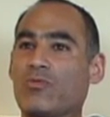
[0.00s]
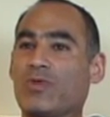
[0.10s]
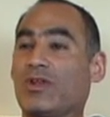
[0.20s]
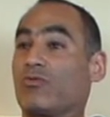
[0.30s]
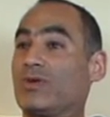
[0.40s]

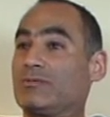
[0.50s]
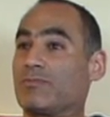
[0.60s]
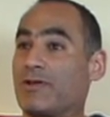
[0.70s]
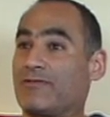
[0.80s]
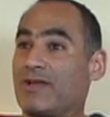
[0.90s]
within a
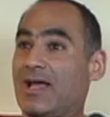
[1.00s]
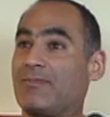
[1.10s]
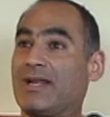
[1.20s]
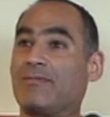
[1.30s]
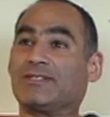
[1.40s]
reasonable period of time,
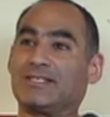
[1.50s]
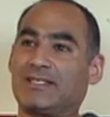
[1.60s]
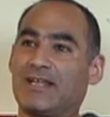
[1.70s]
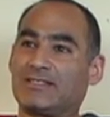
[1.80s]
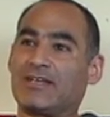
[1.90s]
been able to sit
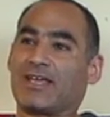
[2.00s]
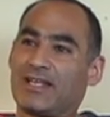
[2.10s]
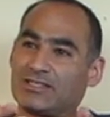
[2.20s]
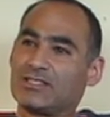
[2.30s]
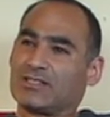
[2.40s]
down and say, okay,
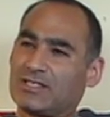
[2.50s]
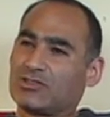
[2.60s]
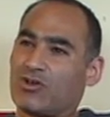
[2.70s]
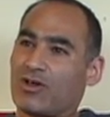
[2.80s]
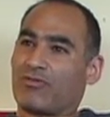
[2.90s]
let's
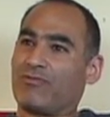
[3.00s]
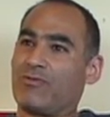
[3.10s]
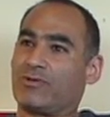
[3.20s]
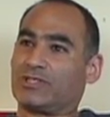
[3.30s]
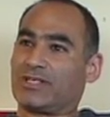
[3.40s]
talk through
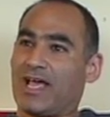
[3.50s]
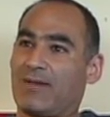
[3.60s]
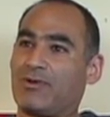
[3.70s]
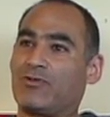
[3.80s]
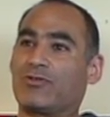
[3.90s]
what just
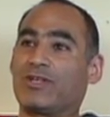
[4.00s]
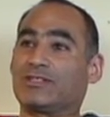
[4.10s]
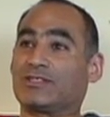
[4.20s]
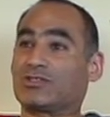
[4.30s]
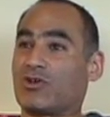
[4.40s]
happened, or
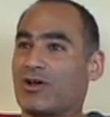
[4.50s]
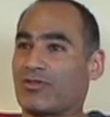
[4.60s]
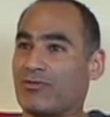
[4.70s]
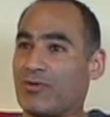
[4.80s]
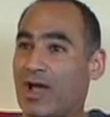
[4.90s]
let's
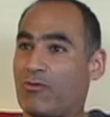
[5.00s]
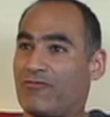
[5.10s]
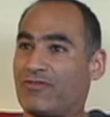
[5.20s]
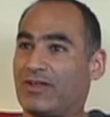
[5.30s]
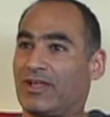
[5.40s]
talk through how we're
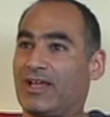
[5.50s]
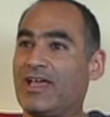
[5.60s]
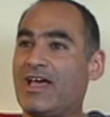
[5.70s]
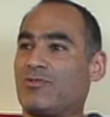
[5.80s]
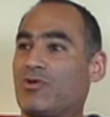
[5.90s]
feeling.
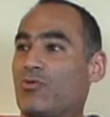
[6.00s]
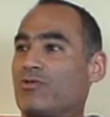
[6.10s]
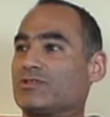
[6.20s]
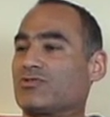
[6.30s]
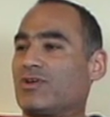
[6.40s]
Her
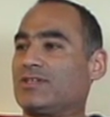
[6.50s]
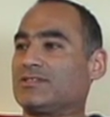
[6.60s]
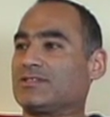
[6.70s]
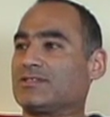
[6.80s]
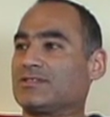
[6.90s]
worst
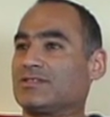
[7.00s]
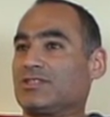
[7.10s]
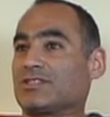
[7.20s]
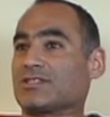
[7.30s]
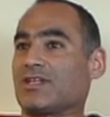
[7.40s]
traits,
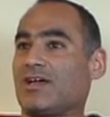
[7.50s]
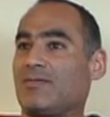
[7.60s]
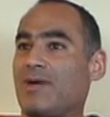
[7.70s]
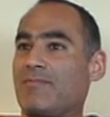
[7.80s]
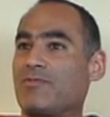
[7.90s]
she's a
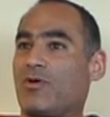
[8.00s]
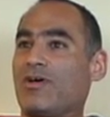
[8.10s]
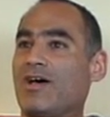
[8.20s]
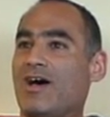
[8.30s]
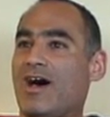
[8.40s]
slob.
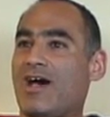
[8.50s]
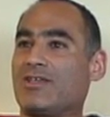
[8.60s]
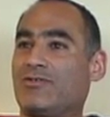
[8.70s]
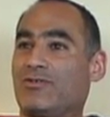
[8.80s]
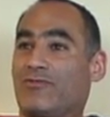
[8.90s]

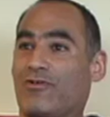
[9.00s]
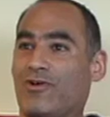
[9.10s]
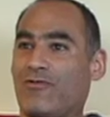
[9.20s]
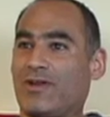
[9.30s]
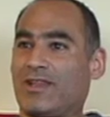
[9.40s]
You've heard
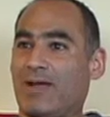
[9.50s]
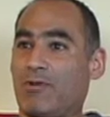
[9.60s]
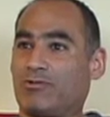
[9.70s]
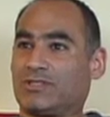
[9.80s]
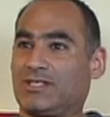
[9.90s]
already that
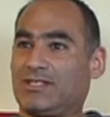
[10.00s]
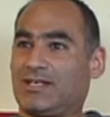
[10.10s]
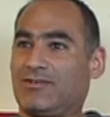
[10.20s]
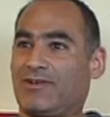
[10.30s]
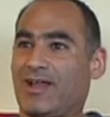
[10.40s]
I'm
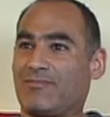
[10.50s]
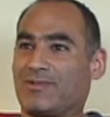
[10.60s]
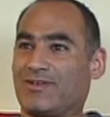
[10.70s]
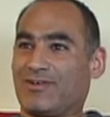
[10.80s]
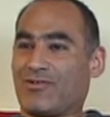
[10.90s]
OCD, right? I'm
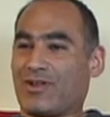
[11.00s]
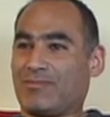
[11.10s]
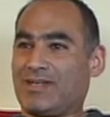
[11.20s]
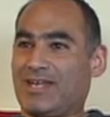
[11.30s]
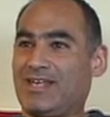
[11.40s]

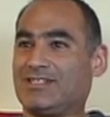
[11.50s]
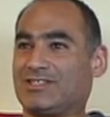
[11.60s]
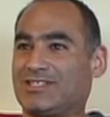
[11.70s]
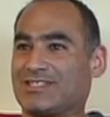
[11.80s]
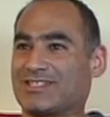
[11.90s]
incredibly neat, and
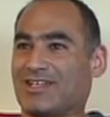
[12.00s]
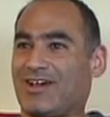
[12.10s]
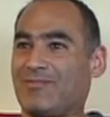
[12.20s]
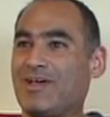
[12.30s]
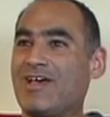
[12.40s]
she's a
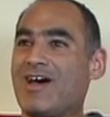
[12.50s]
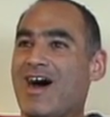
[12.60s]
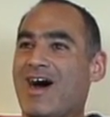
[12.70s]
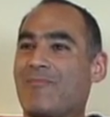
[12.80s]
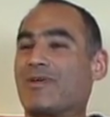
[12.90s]
slob.
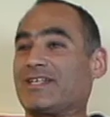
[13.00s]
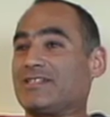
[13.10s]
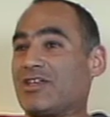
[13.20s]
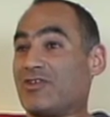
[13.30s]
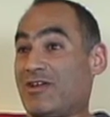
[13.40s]
But
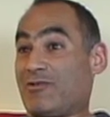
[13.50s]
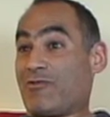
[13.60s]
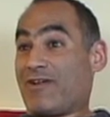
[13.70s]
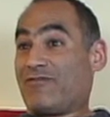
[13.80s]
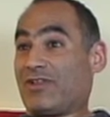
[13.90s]
that's another area
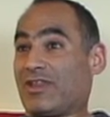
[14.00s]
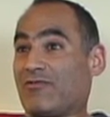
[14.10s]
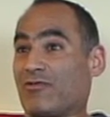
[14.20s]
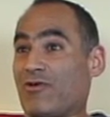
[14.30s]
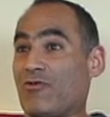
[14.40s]
where I feel that
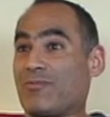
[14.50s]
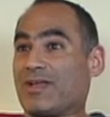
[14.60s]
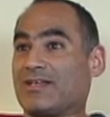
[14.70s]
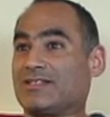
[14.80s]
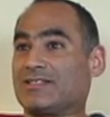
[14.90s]
I've grown,
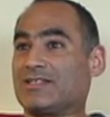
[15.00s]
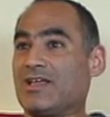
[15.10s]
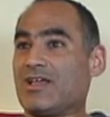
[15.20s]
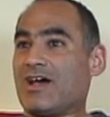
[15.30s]
because